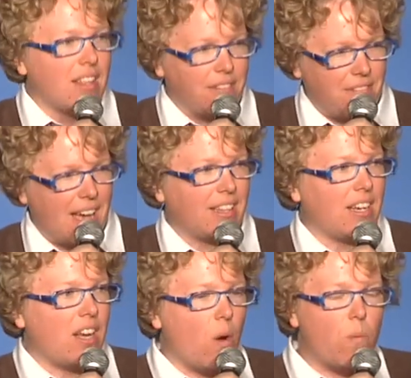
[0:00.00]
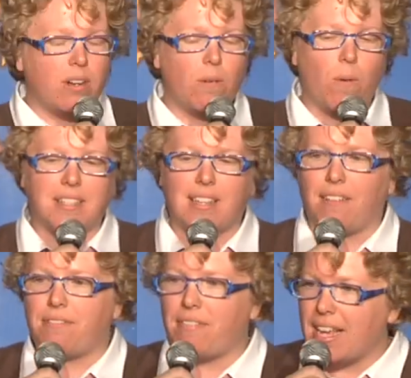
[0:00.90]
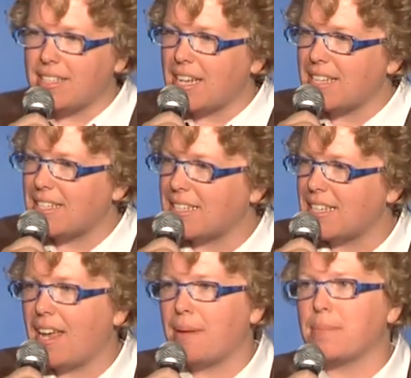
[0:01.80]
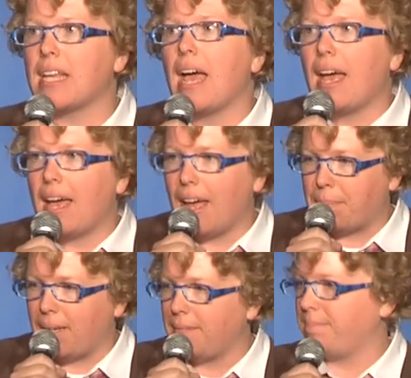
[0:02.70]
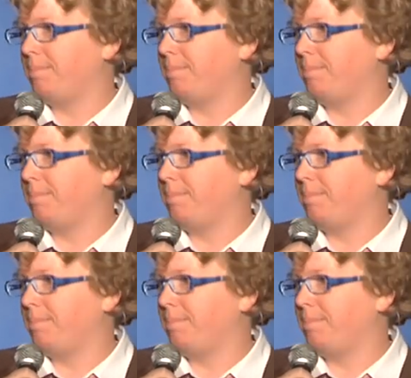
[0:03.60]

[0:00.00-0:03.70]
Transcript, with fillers: The fact that no one walks out of Fantastic Sam's happy.